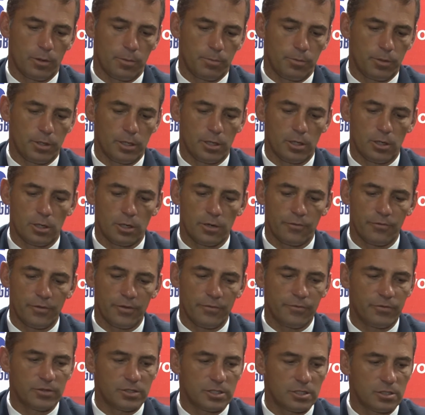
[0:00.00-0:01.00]
put a lot of
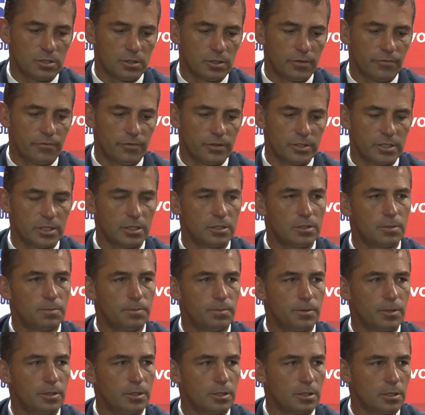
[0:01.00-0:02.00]
emphasis on the physical
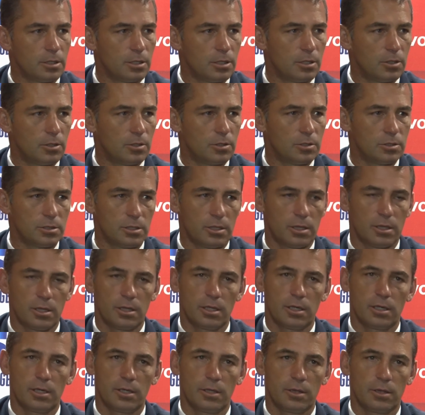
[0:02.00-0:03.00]
part in the last
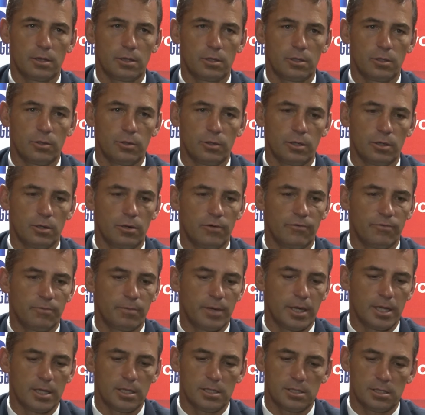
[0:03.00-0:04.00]
2.5
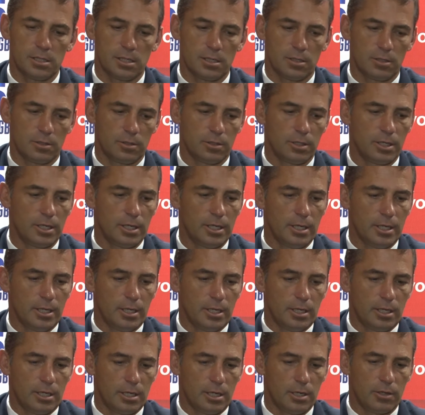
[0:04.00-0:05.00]
months. So,
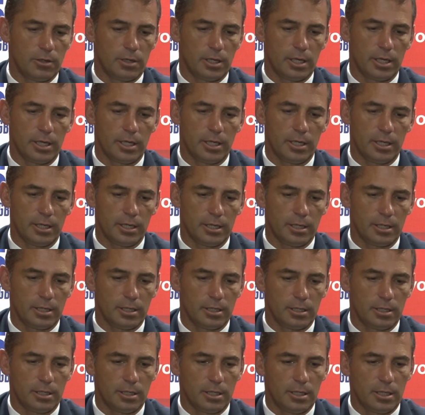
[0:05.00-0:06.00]
you know,
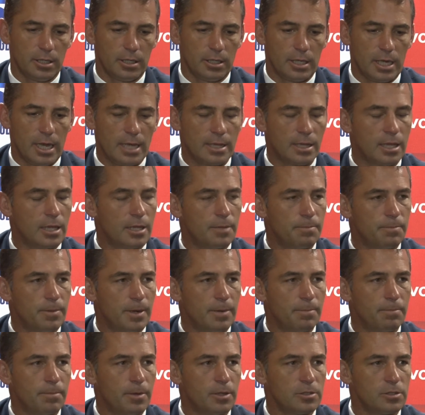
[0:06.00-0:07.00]
they're under the
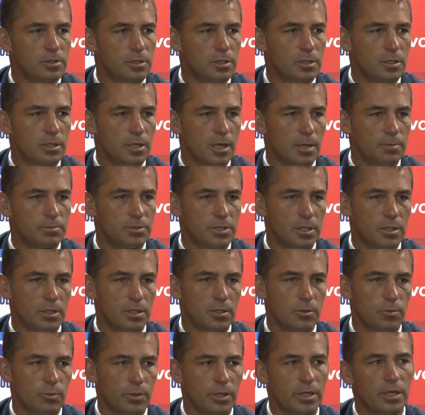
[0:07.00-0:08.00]
pump most of the time so
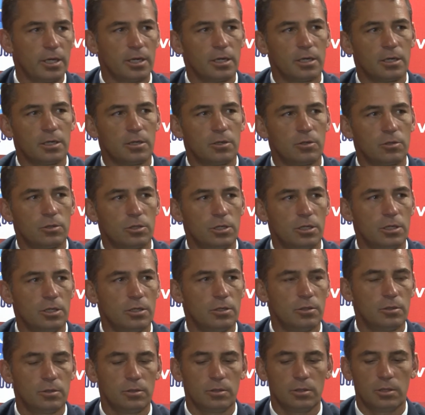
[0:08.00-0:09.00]
that we can
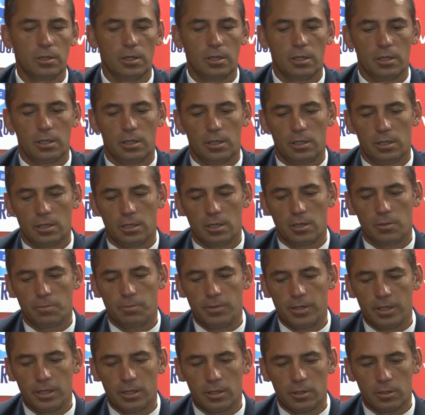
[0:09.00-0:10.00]
continue, you know,
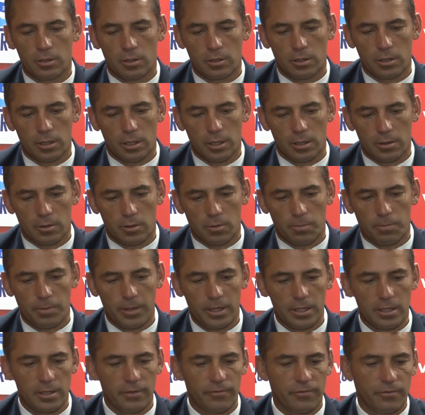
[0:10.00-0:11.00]
being
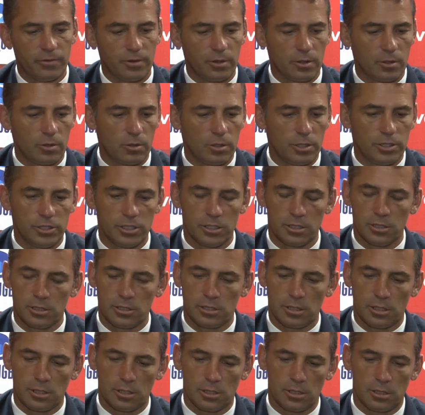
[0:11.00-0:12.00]
competitive in
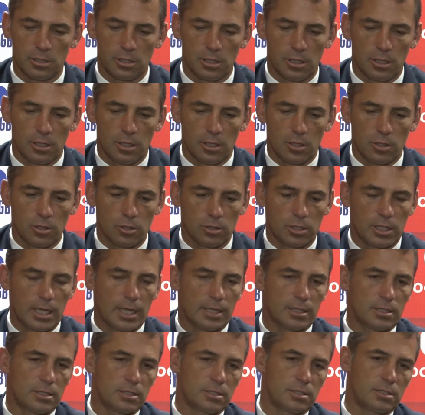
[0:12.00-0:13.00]
collisions and
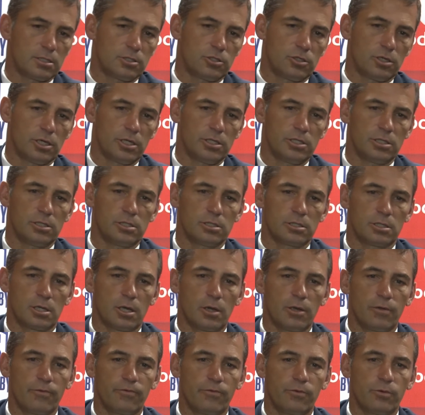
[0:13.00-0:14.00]
contact situations
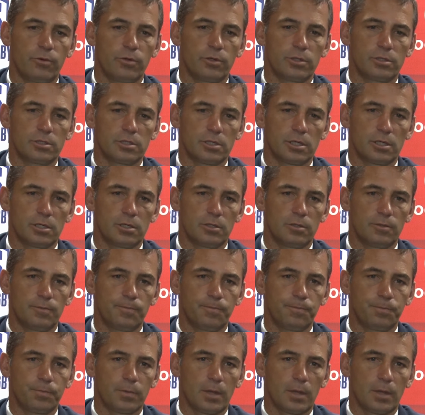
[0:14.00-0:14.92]
going forward. So,